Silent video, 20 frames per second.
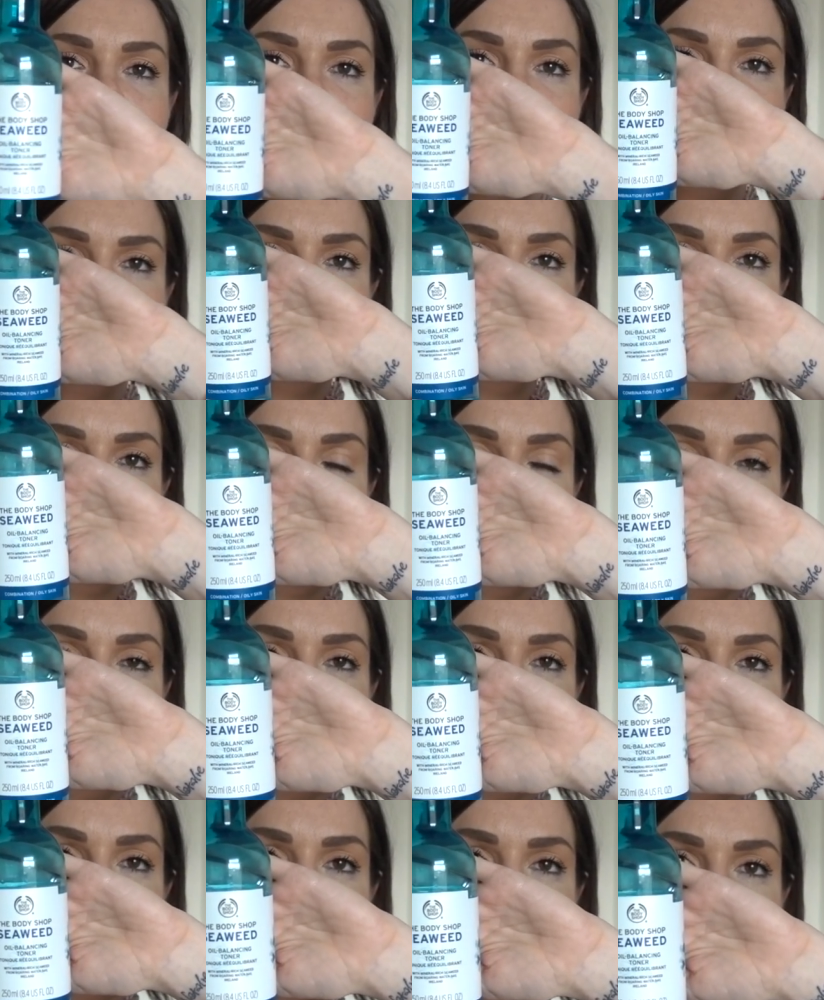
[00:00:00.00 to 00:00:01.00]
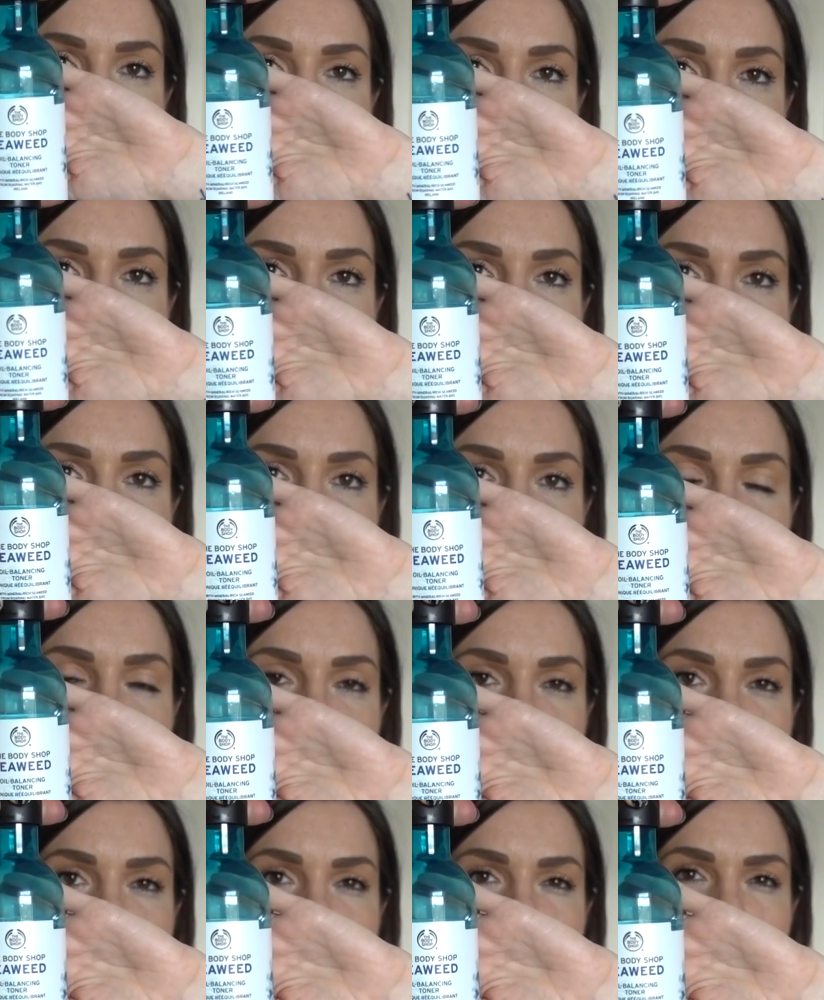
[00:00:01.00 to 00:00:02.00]
The last time I went to the
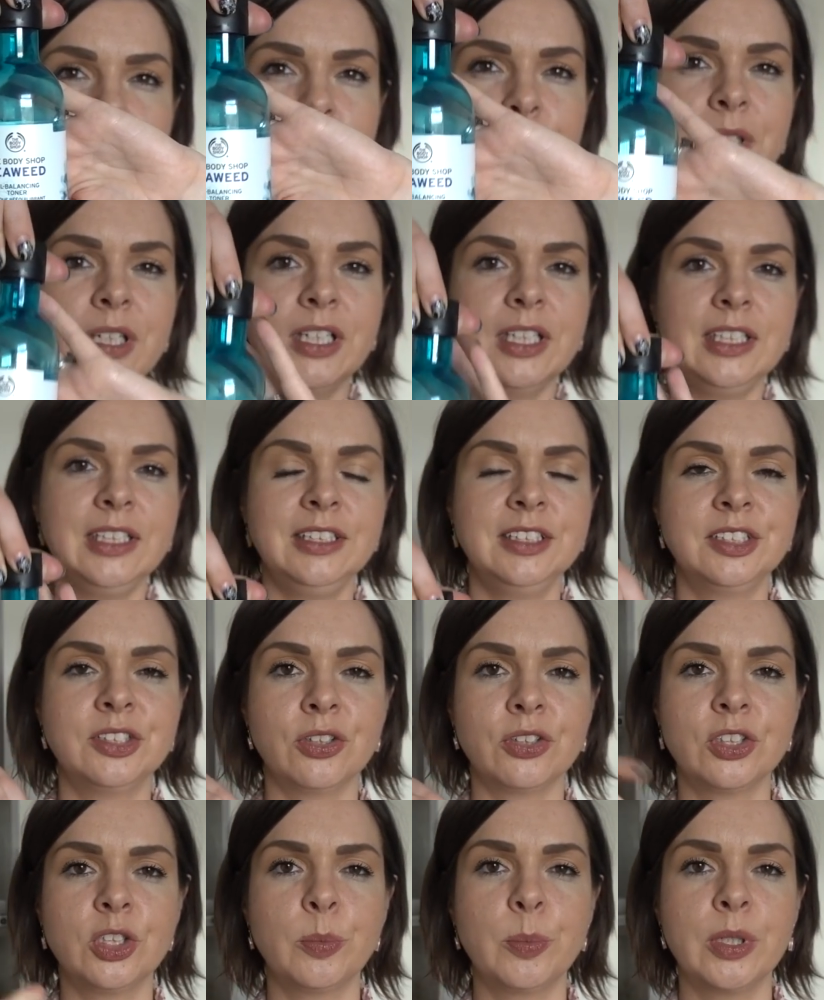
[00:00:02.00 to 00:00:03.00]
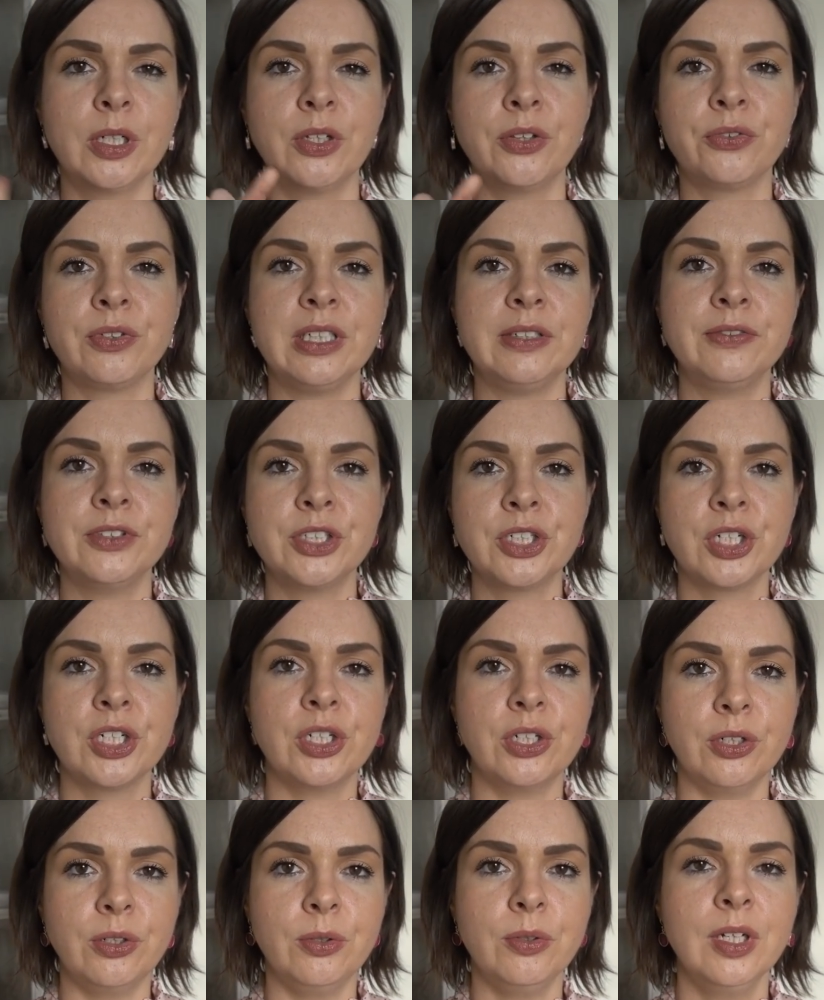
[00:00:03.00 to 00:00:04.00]
Body Shop, I stocked up on a 3 for
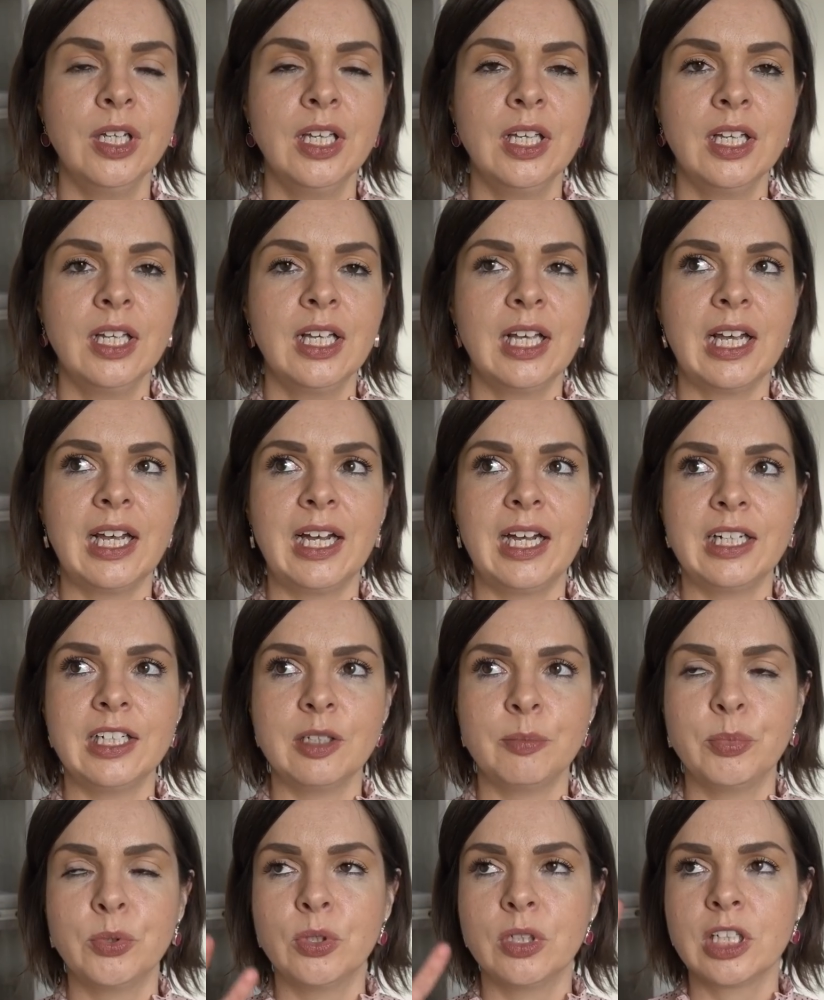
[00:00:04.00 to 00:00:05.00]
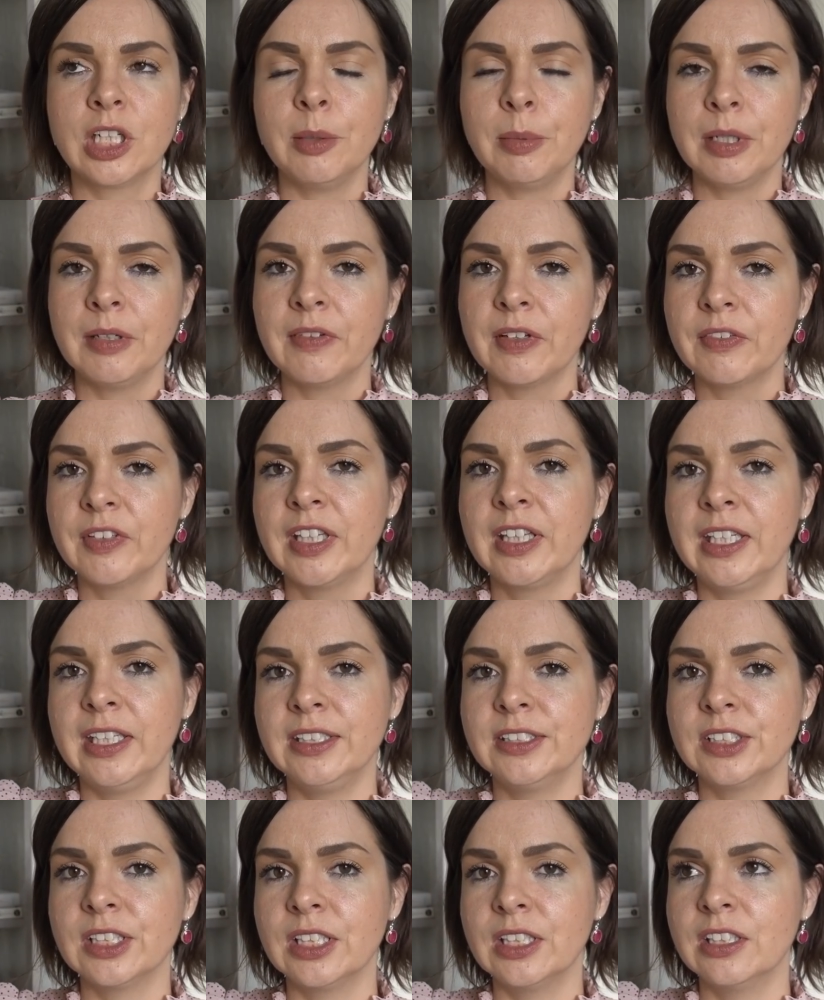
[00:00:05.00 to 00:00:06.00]
2, and I bought a couple of other
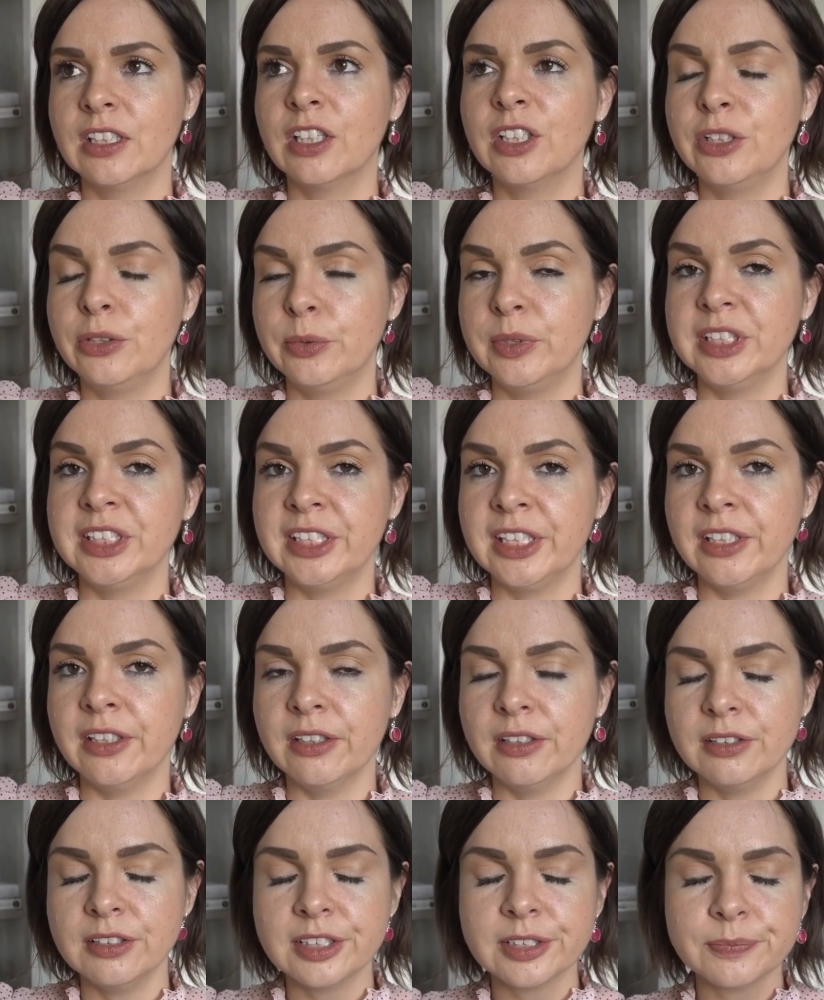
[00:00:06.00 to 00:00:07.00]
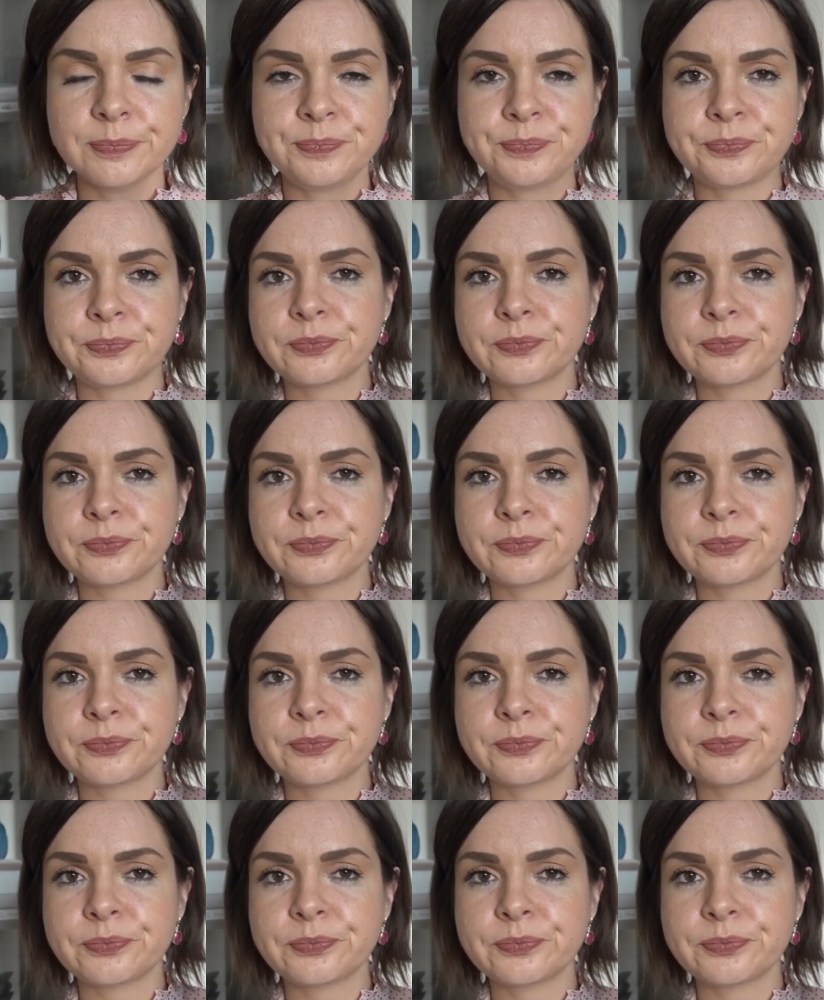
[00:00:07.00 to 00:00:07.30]
things that I always use.